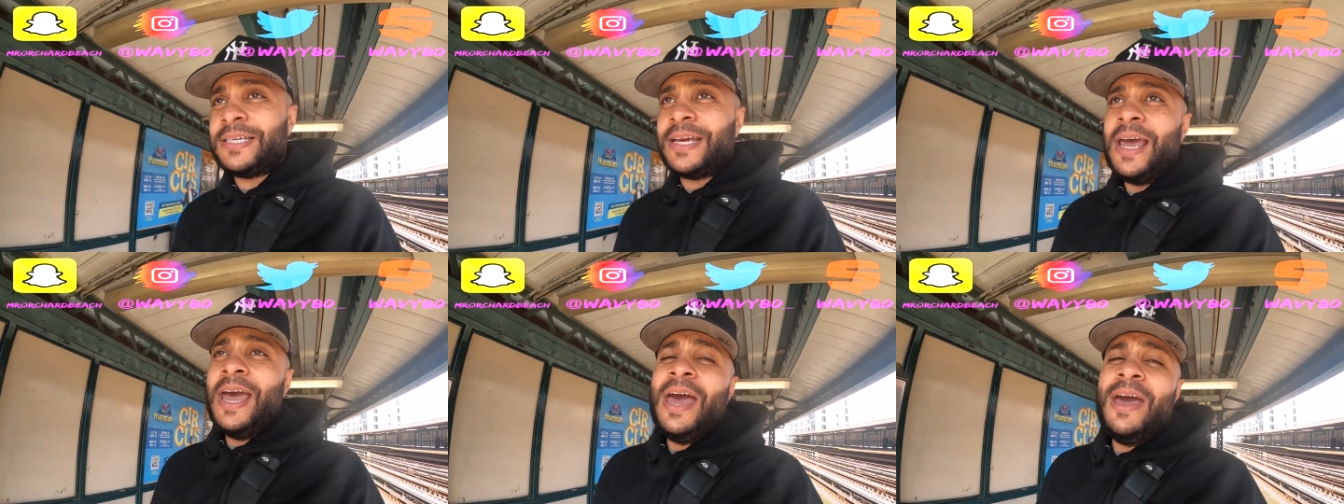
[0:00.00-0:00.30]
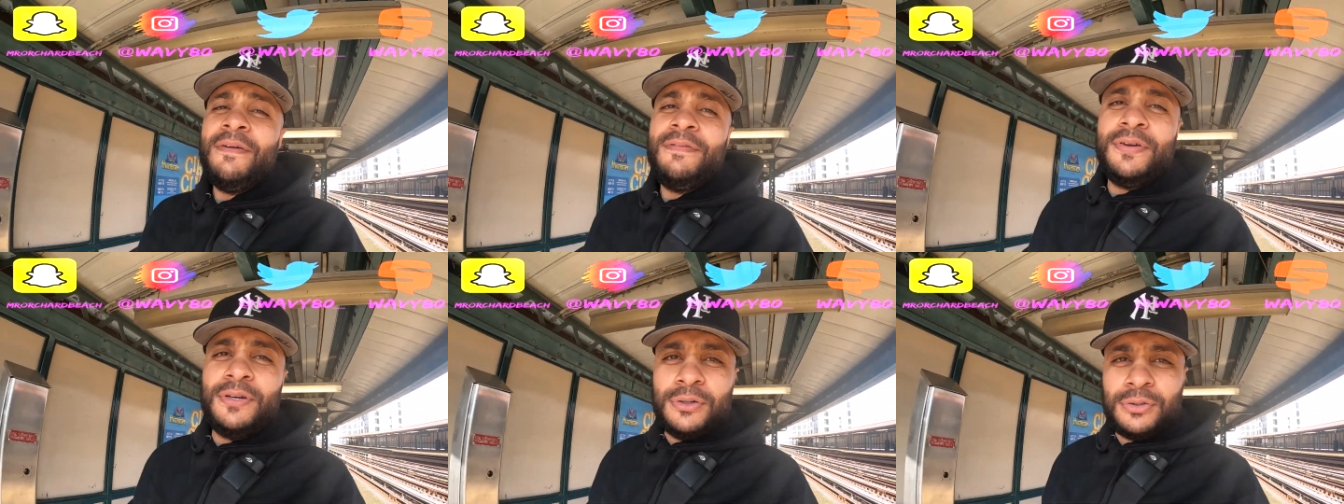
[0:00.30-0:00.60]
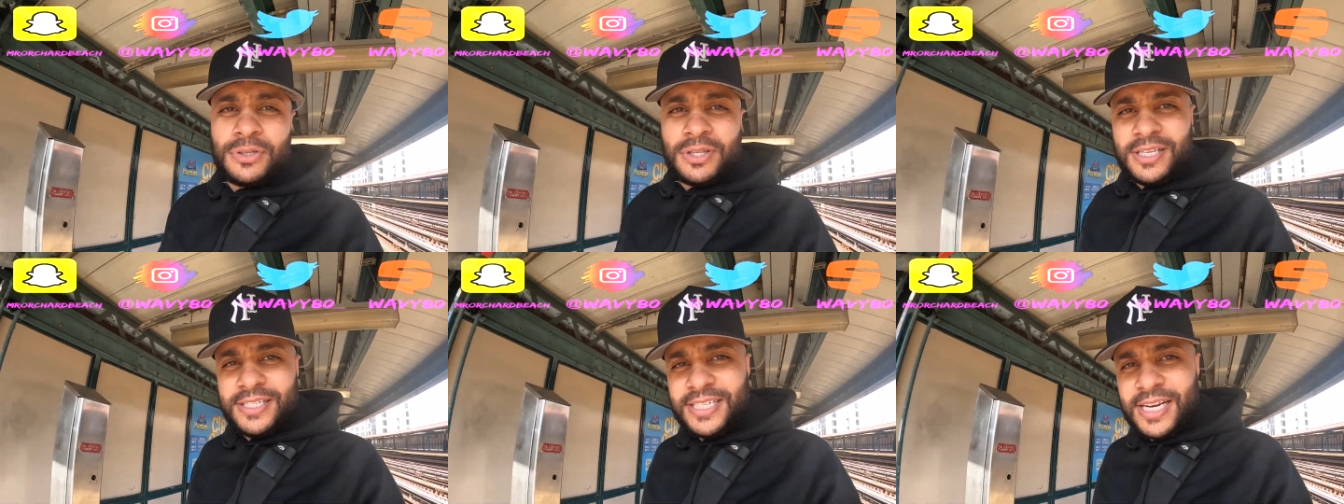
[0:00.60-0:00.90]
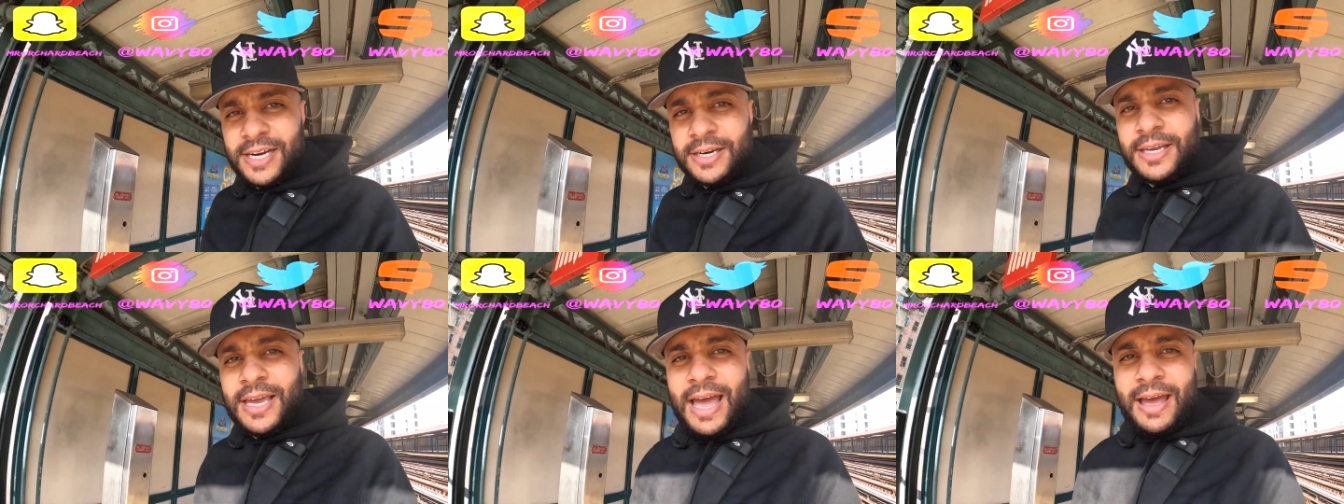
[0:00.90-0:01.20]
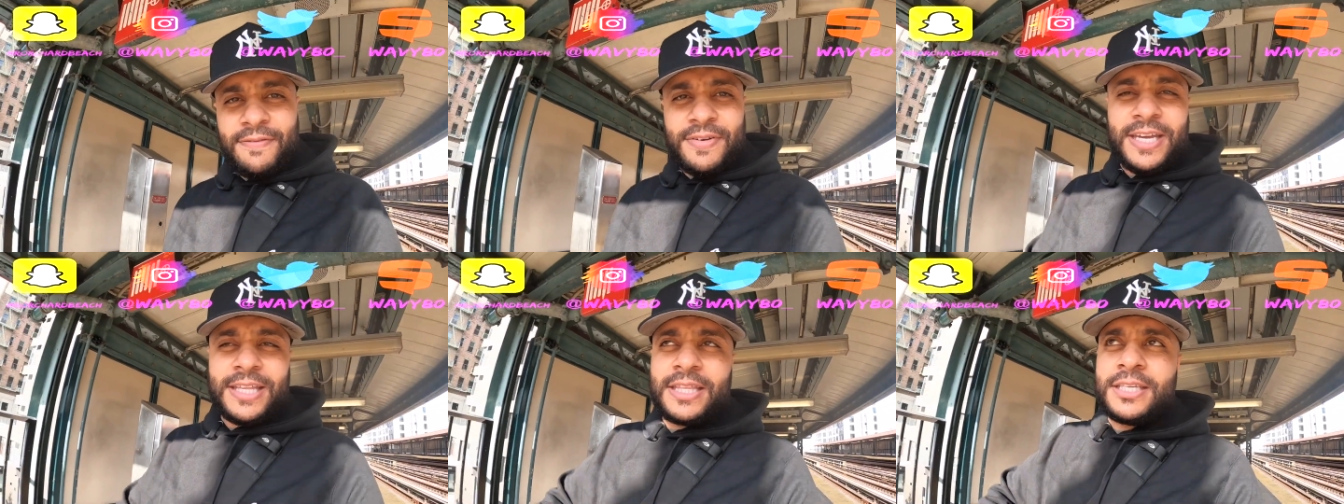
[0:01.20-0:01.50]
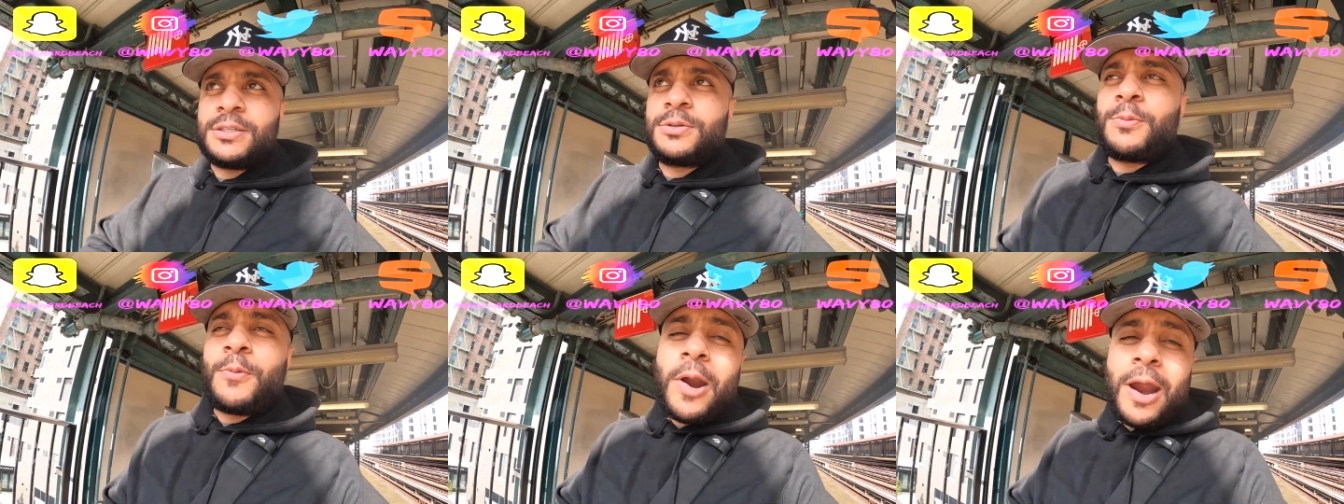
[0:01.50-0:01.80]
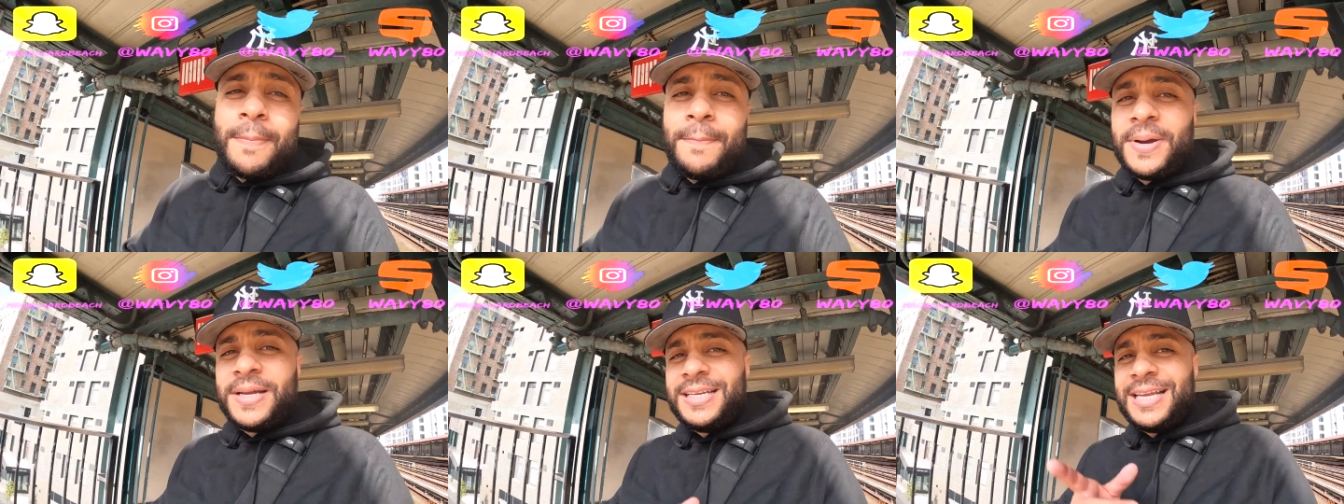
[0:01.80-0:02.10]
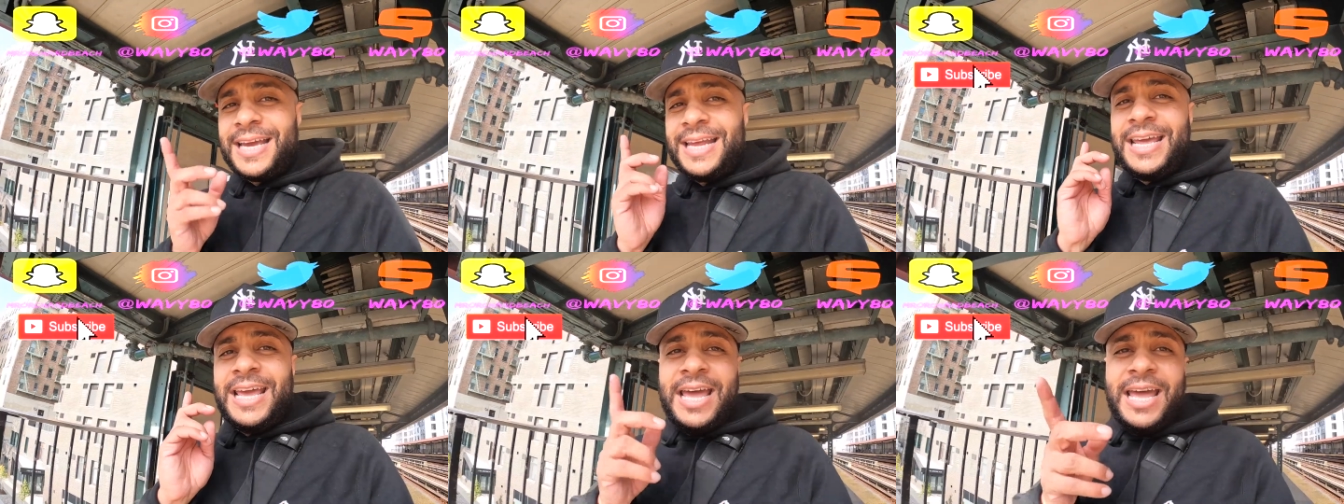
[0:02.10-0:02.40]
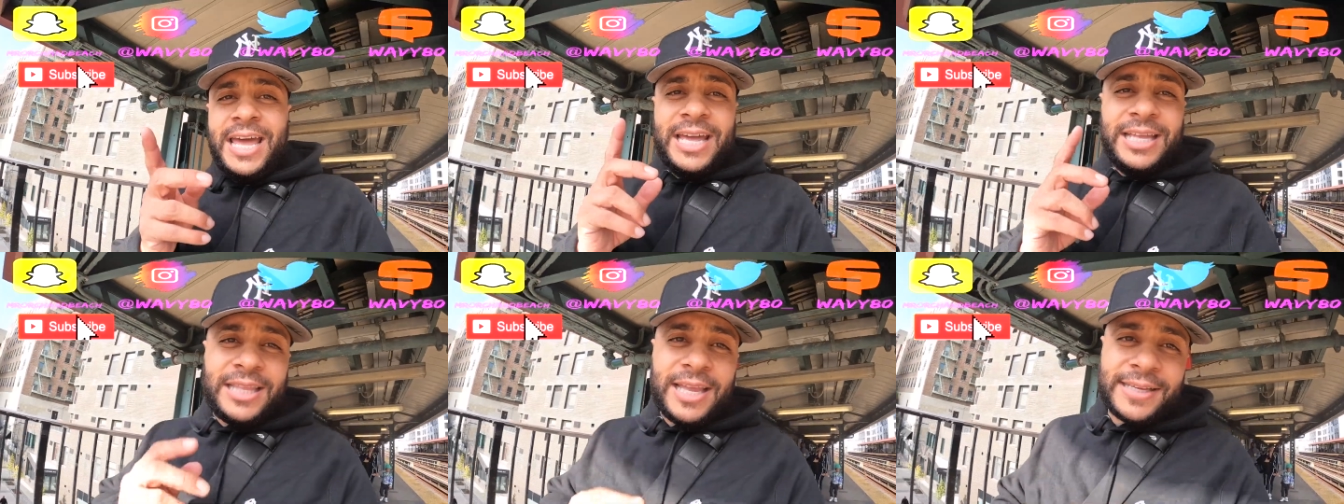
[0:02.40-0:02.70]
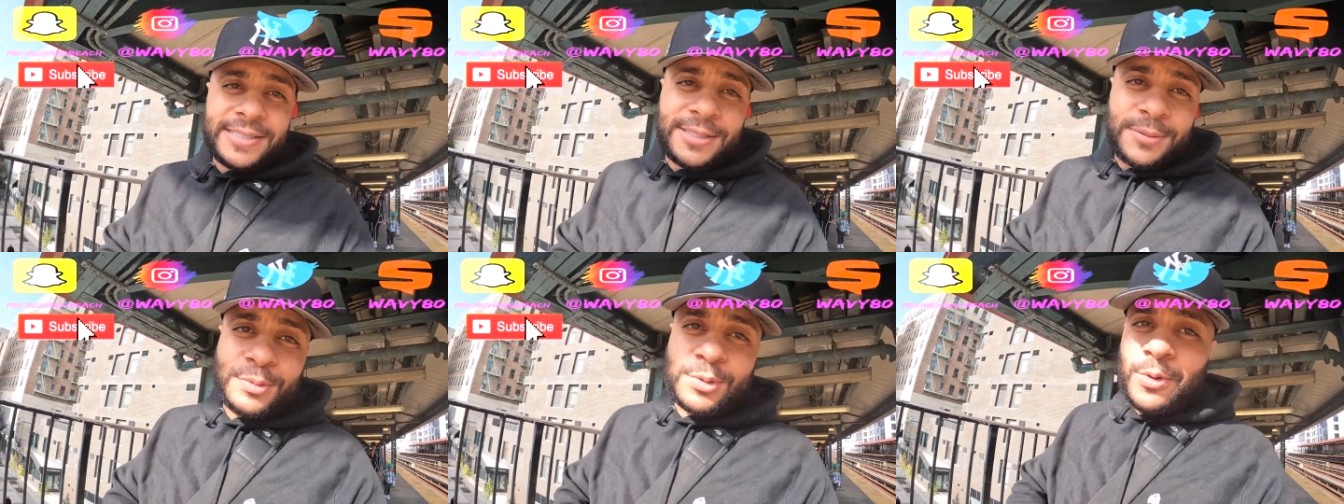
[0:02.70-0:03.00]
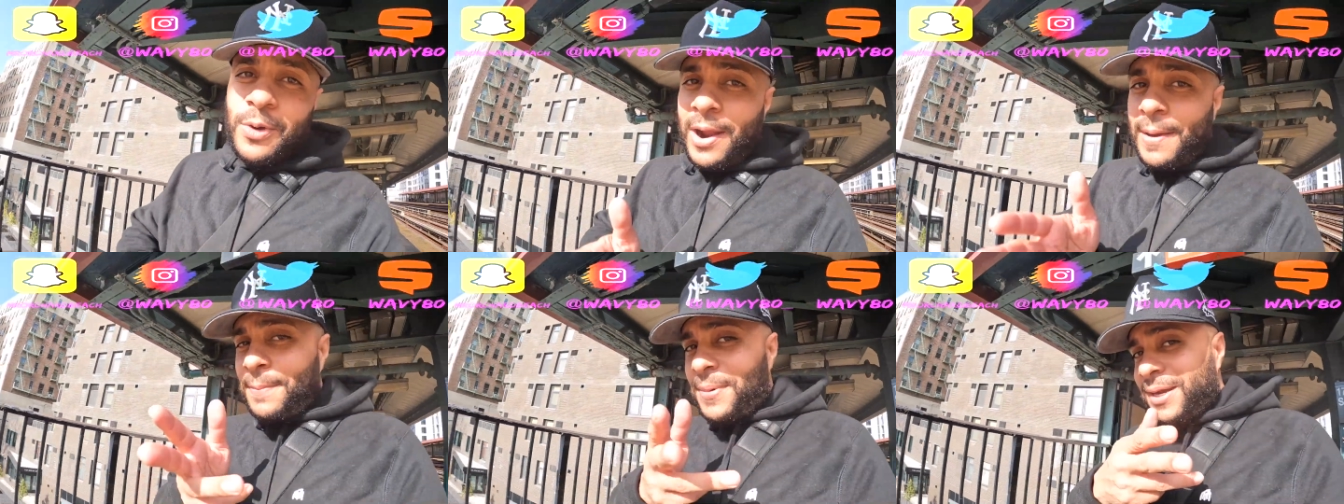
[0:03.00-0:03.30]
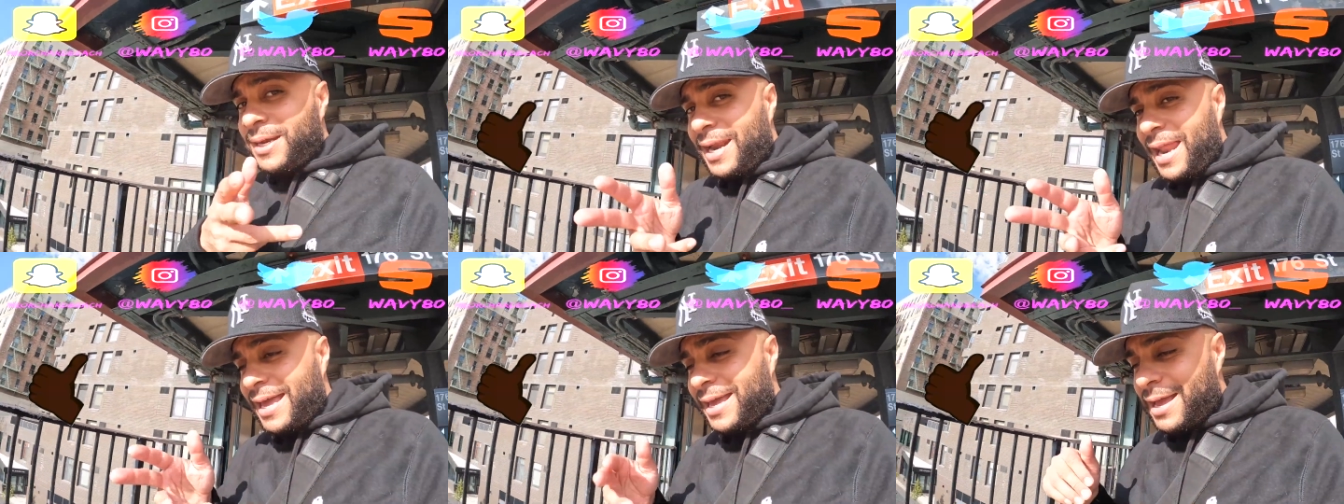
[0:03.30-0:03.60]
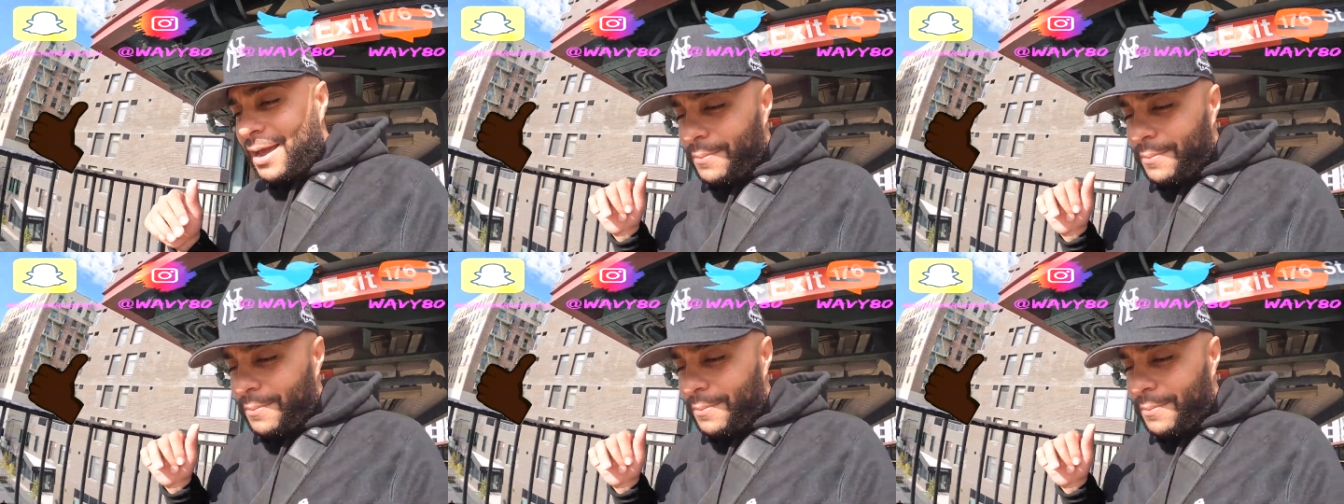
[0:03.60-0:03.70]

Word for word: If you're new to the channel, you haven't hit the subscribe button yet, hit that subscribe button, like,